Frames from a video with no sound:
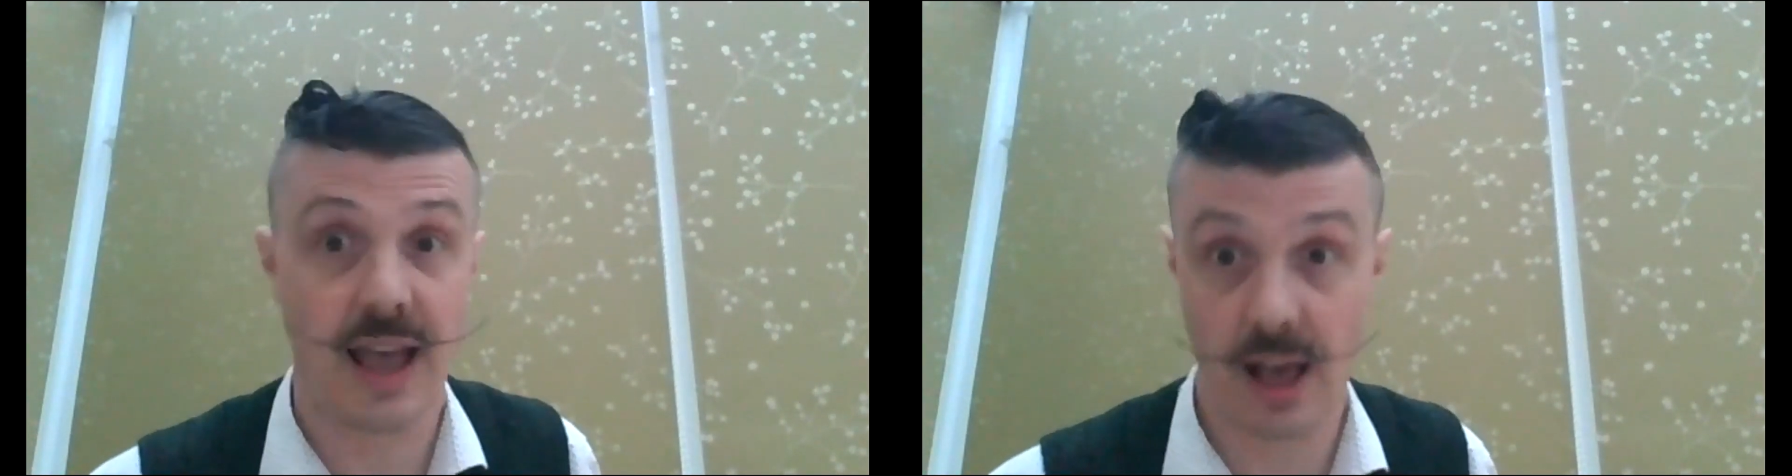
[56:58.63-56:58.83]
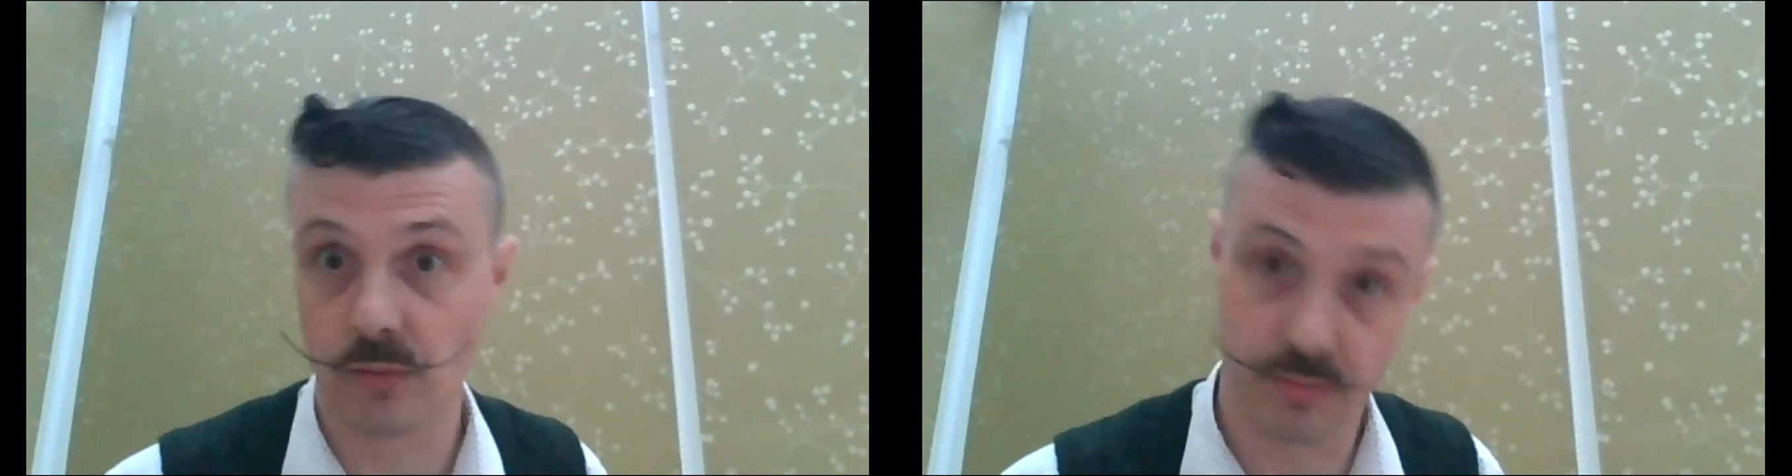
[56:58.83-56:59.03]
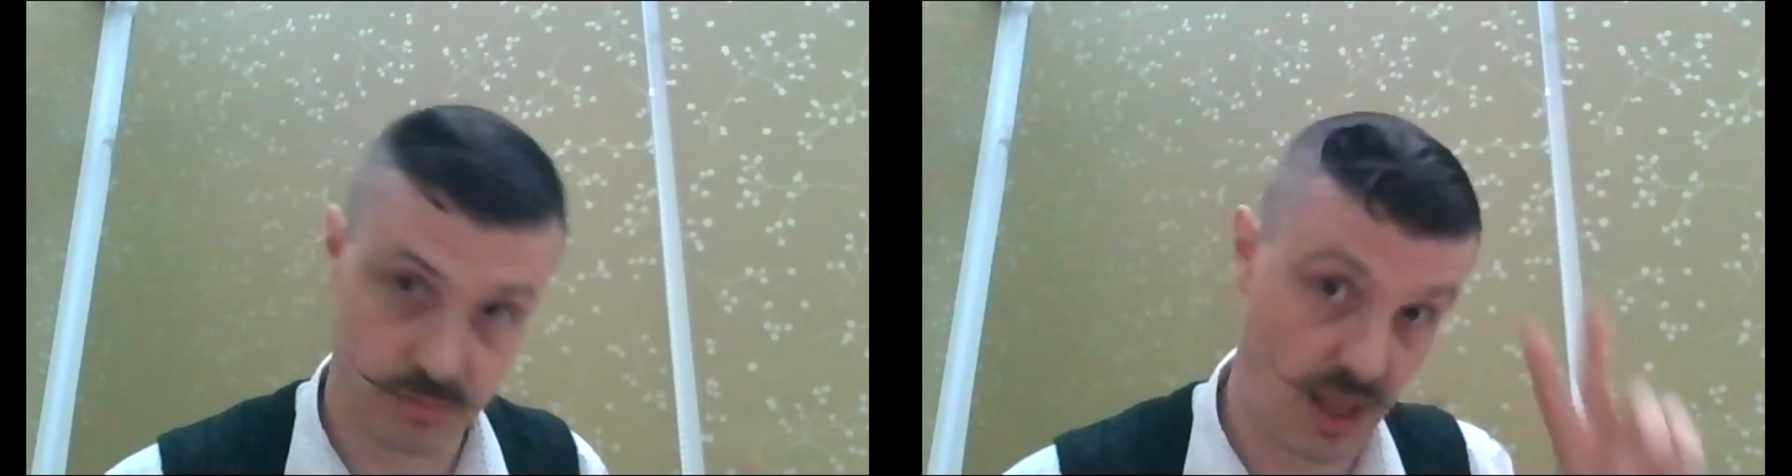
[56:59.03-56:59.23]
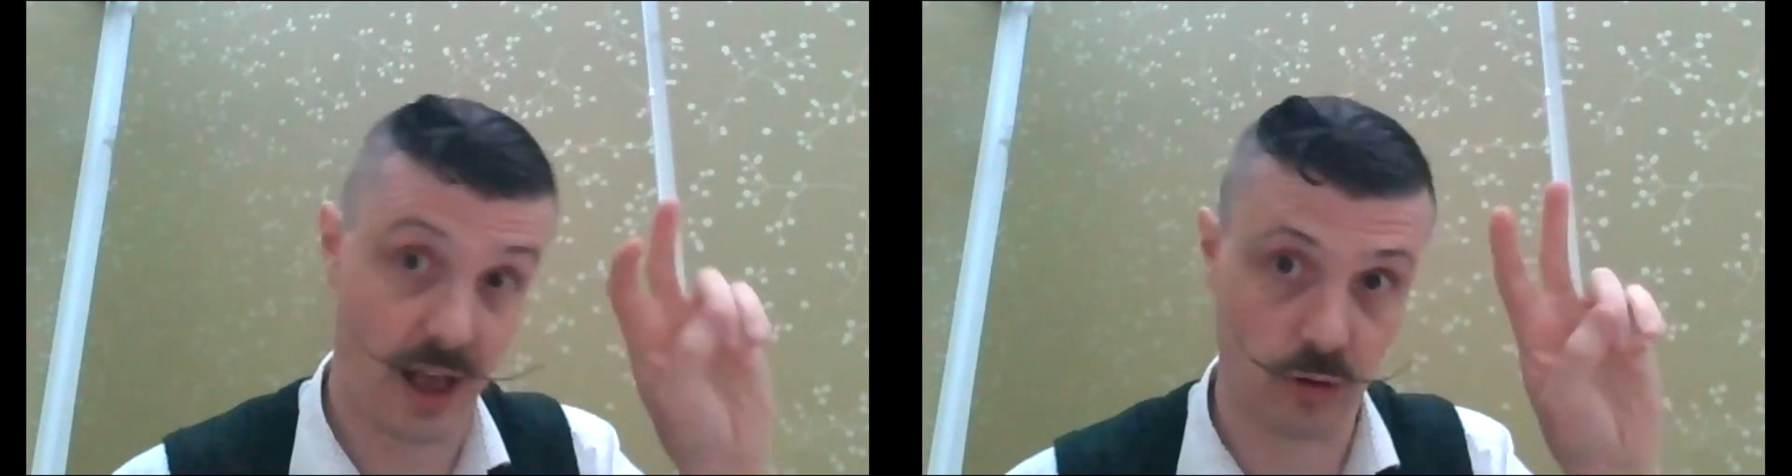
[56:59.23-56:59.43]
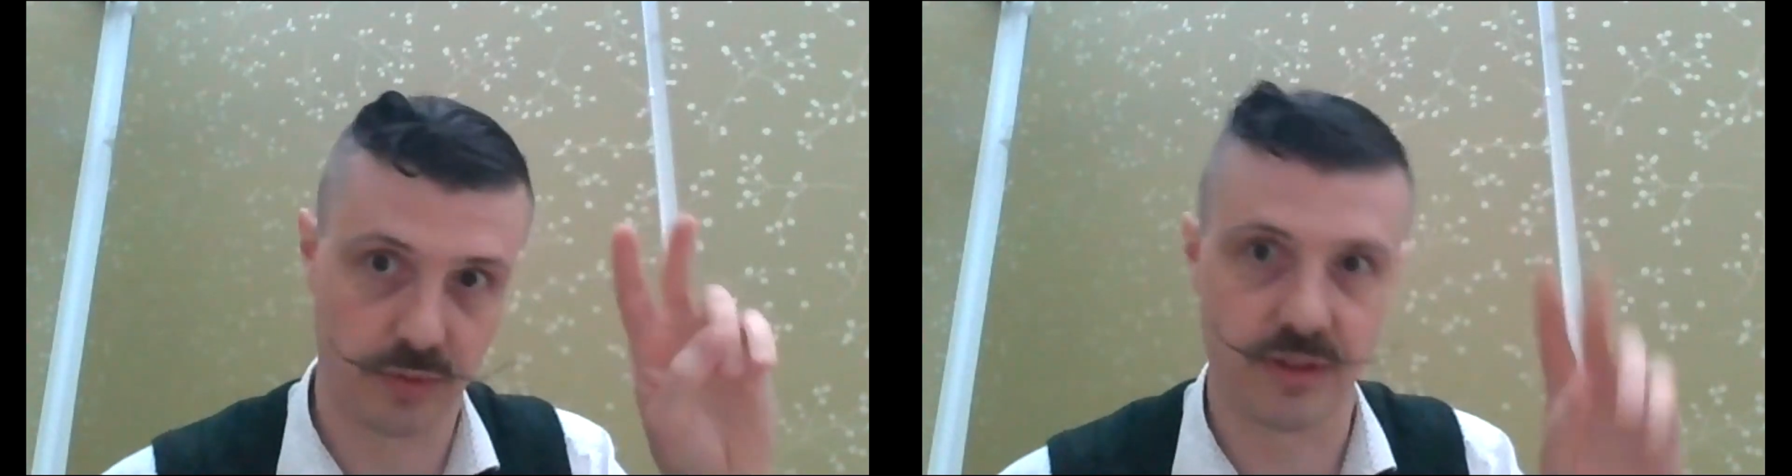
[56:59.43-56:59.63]
help
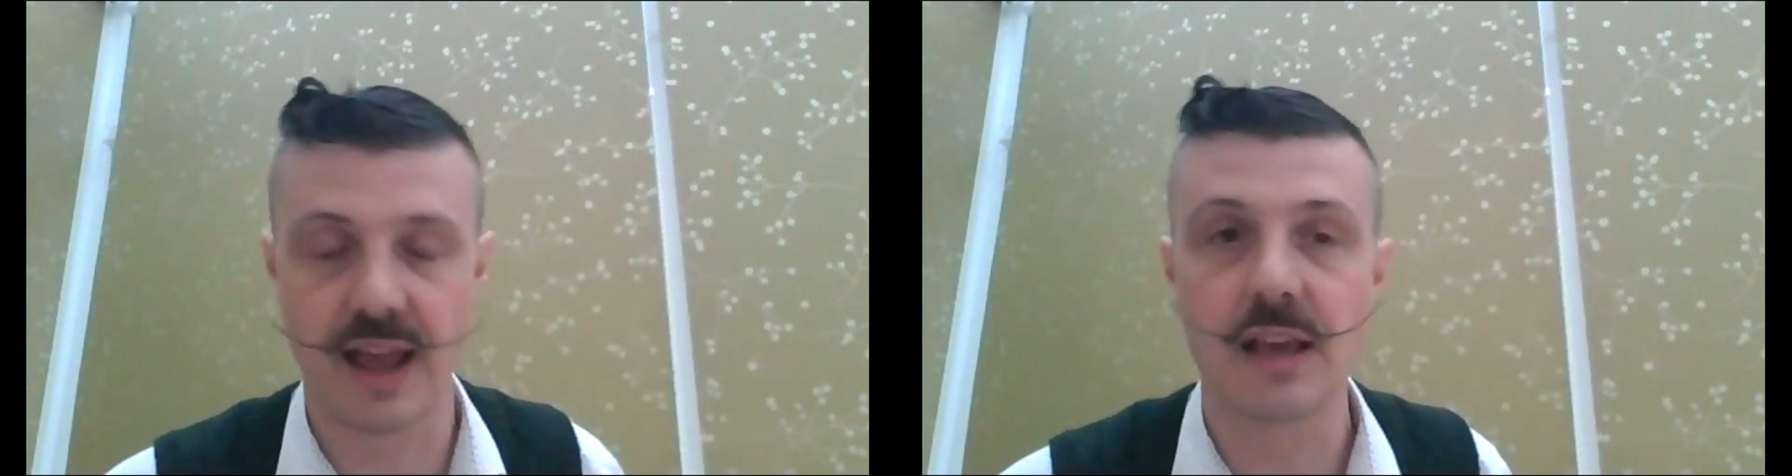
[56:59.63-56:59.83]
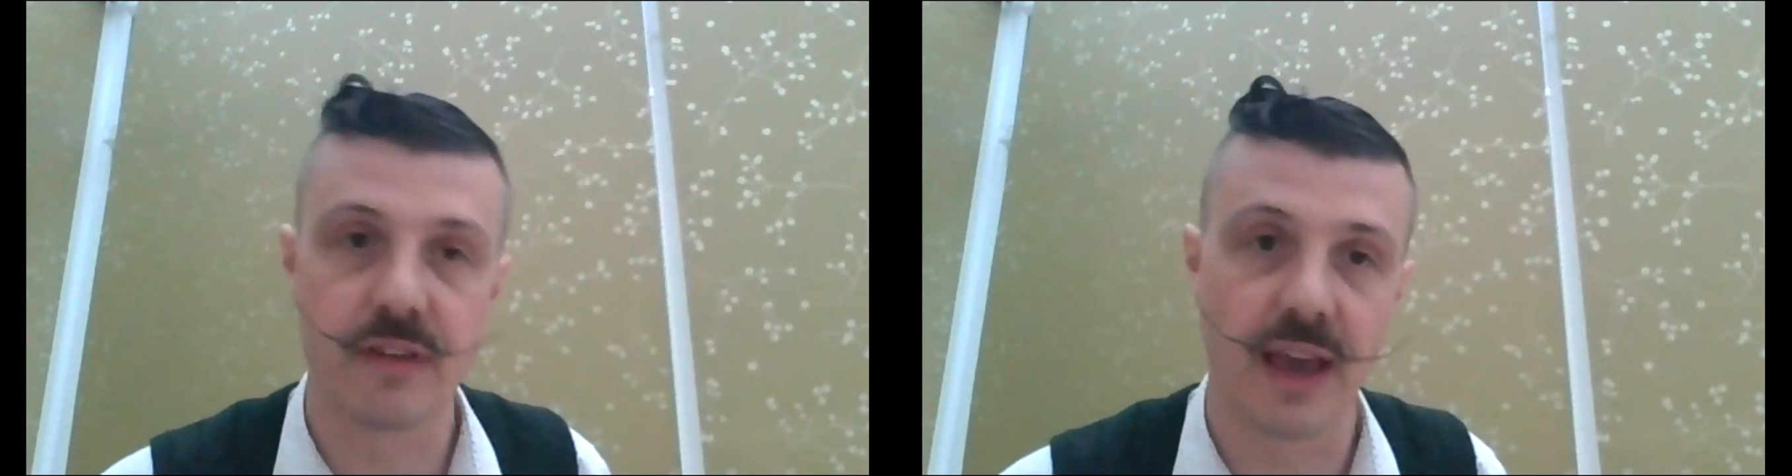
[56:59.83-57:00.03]
the Navy